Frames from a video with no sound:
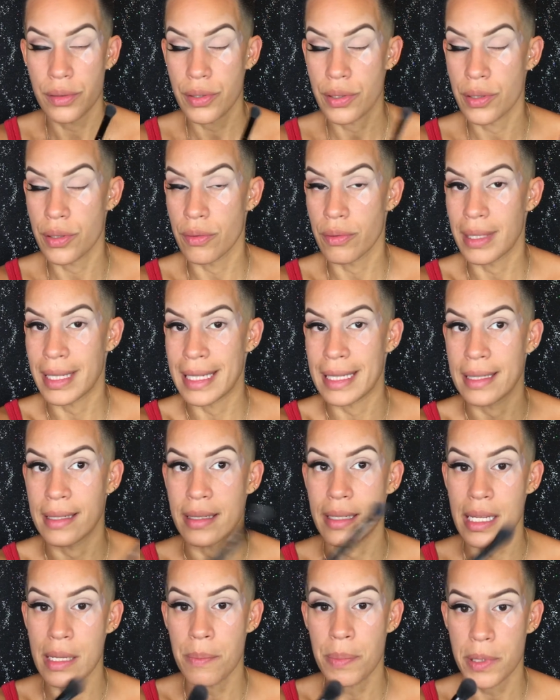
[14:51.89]
So the
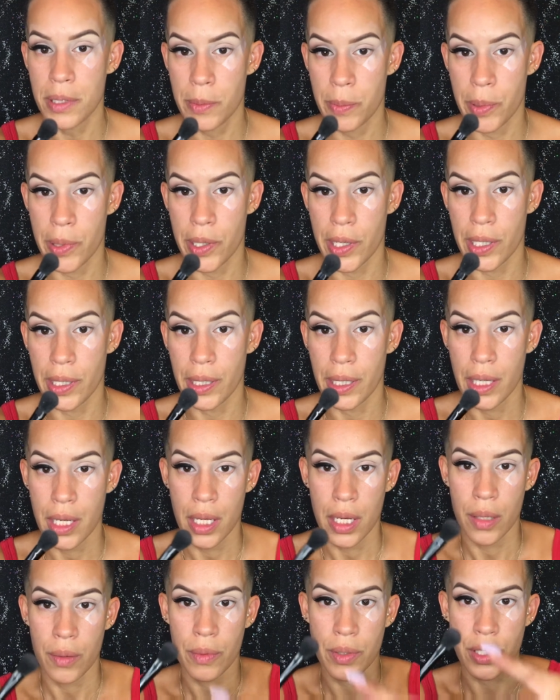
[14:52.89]
deepest part,
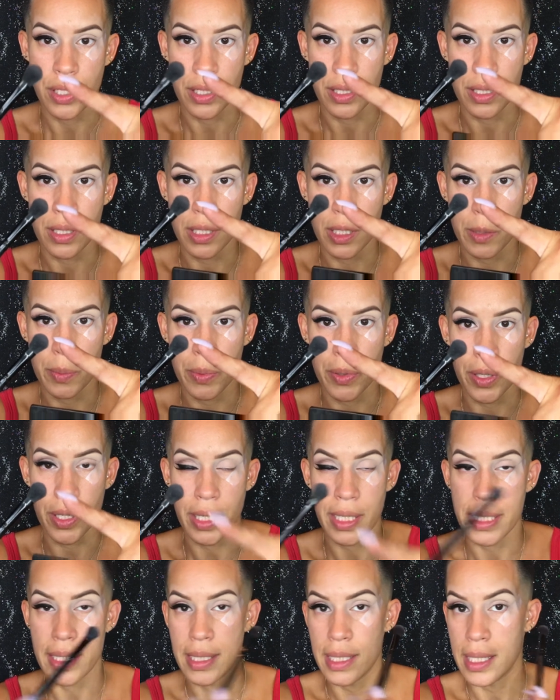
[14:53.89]
which is this
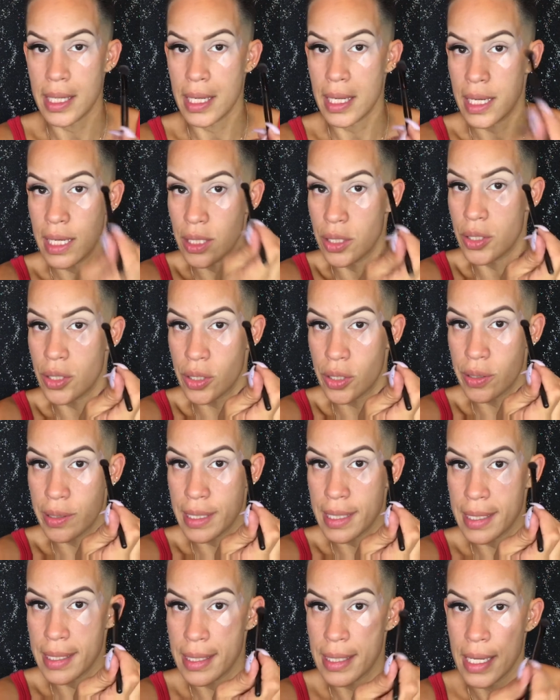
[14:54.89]
part, is in your
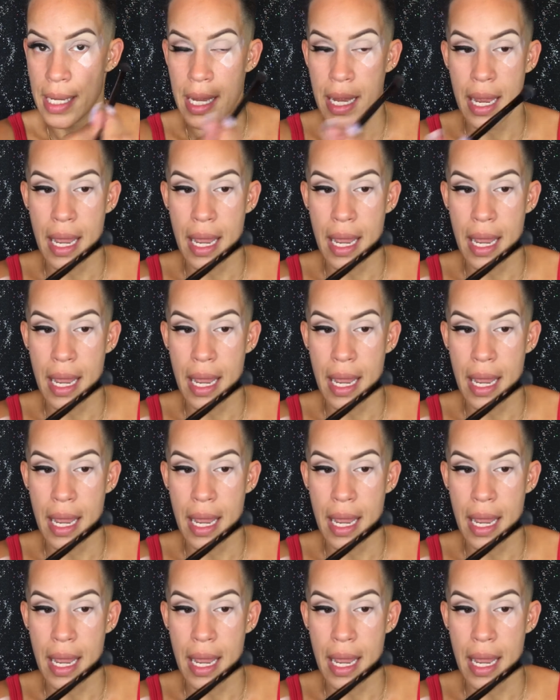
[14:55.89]
crease.